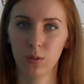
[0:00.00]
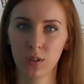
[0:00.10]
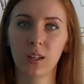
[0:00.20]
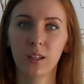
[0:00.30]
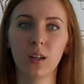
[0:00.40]

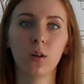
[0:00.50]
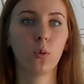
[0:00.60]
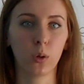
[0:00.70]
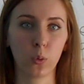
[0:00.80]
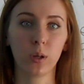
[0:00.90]
It's clear
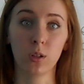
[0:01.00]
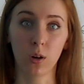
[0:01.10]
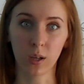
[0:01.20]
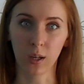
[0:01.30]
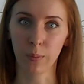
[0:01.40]
what we're
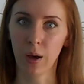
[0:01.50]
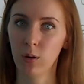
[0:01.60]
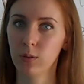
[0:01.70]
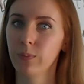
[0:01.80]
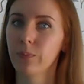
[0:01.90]
talking about.